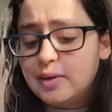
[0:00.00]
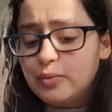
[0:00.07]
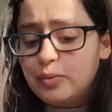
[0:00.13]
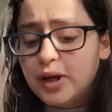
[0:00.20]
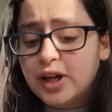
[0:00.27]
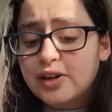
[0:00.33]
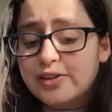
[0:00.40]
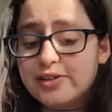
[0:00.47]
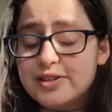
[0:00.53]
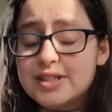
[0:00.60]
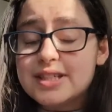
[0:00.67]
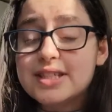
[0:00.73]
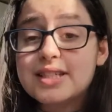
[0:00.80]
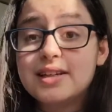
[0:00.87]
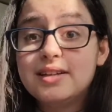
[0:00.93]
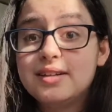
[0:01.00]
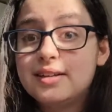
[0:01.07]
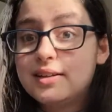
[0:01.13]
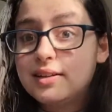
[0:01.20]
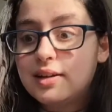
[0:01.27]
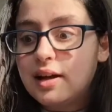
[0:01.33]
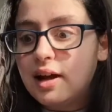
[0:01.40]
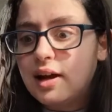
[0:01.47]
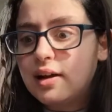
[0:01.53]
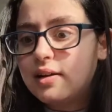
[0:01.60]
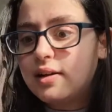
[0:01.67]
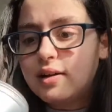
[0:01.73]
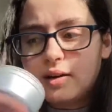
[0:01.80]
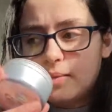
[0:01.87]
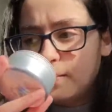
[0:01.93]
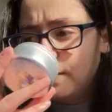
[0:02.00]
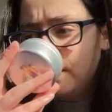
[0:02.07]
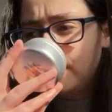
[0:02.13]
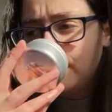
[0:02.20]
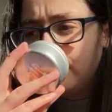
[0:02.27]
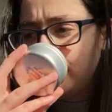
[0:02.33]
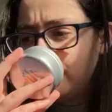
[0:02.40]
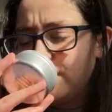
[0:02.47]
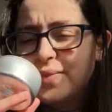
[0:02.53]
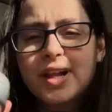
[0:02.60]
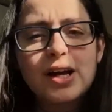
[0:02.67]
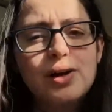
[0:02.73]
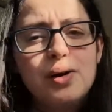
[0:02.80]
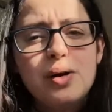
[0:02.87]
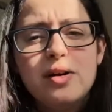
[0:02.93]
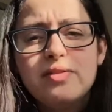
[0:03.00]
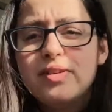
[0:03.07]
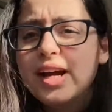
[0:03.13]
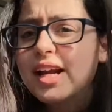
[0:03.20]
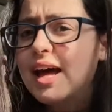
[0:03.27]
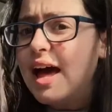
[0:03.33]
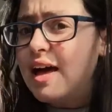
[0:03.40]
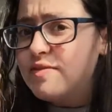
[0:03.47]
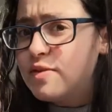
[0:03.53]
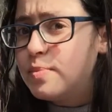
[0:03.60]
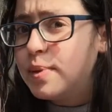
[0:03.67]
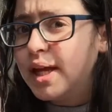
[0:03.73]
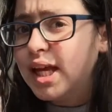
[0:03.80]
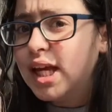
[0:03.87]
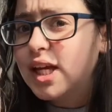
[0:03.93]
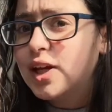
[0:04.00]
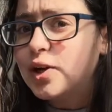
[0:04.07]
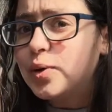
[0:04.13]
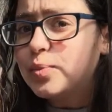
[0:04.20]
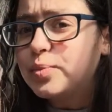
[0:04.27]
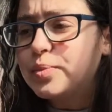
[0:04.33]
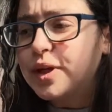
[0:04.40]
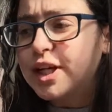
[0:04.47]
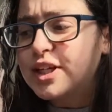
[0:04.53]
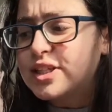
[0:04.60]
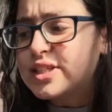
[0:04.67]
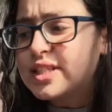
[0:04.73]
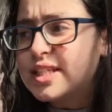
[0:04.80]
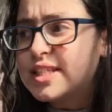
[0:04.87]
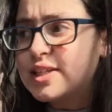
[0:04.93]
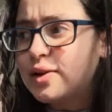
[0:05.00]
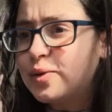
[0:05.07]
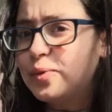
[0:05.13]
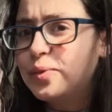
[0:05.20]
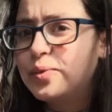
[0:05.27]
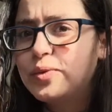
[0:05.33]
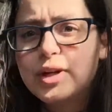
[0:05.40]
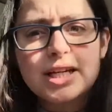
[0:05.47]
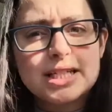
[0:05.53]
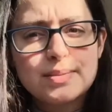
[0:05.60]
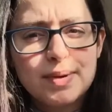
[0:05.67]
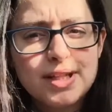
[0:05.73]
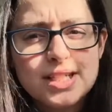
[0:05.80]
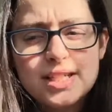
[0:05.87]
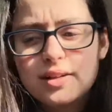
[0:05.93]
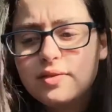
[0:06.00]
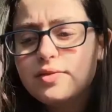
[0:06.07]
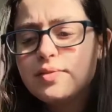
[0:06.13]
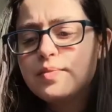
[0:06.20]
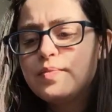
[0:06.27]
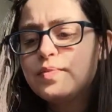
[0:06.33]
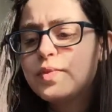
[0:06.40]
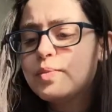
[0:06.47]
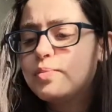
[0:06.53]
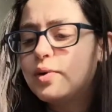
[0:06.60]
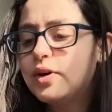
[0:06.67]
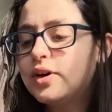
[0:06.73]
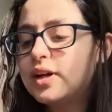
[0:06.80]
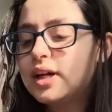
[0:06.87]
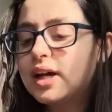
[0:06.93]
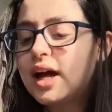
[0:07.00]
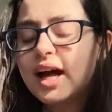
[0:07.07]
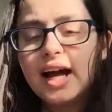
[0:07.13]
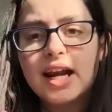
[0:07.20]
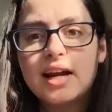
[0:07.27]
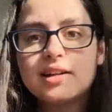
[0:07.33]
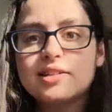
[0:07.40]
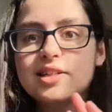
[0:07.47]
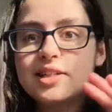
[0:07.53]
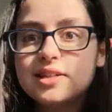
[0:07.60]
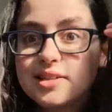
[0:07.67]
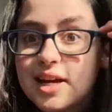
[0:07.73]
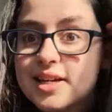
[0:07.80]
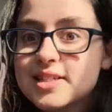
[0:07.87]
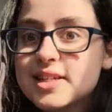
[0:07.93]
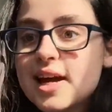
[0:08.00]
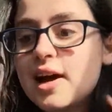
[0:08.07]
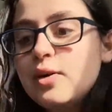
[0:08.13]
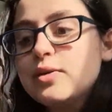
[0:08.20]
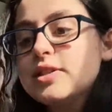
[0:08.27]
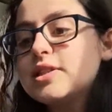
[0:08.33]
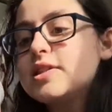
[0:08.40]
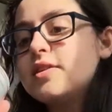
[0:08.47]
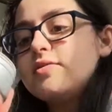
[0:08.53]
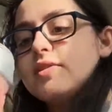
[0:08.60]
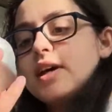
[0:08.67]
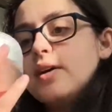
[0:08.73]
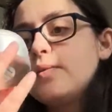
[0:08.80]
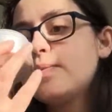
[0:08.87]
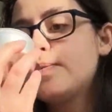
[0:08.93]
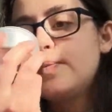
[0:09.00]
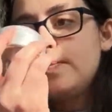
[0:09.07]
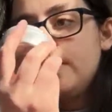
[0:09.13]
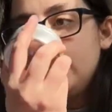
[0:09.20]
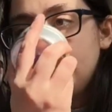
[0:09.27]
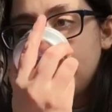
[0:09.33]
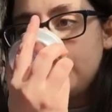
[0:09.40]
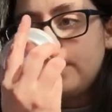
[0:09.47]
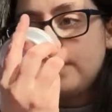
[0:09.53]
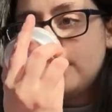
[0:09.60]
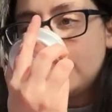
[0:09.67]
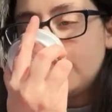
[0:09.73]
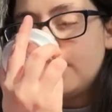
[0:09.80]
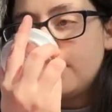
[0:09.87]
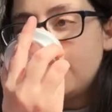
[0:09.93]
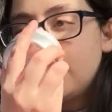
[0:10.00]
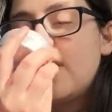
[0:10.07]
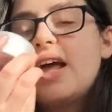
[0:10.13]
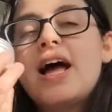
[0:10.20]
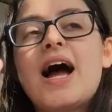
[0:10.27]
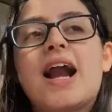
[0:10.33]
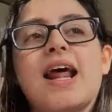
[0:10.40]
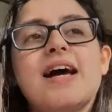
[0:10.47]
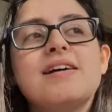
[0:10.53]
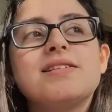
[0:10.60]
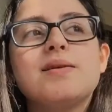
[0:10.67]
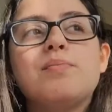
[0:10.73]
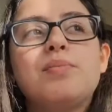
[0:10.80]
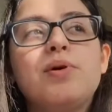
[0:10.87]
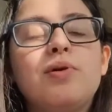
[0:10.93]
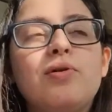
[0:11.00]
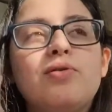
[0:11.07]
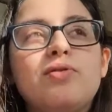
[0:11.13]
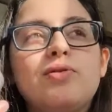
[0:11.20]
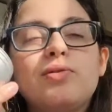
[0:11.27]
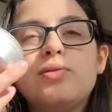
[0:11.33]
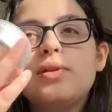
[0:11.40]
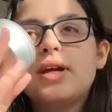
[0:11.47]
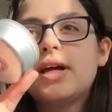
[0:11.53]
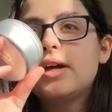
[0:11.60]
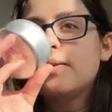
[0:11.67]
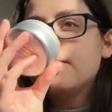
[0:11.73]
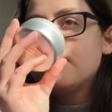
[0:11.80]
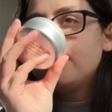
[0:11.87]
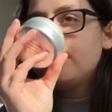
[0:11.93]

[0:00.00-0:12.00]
because I don't know if I'd ever pick it up because they're so expensive, but I can actually test it out and stuff now. And it has a beautiful like